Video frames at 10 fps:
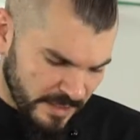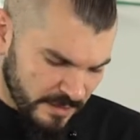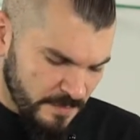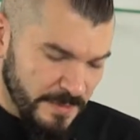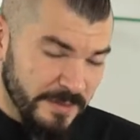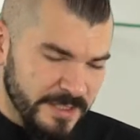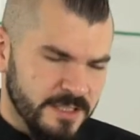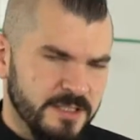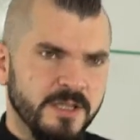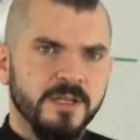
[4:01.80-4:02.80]

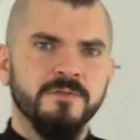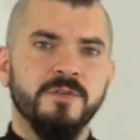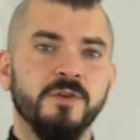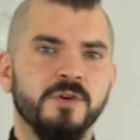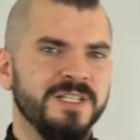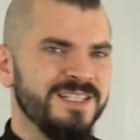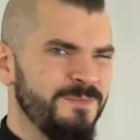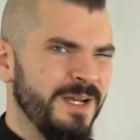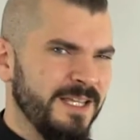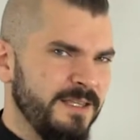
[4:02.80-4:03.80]
spirits for cocktails
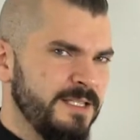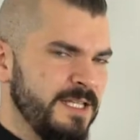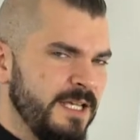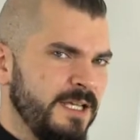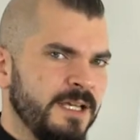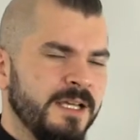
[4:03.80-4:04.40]
back in the day.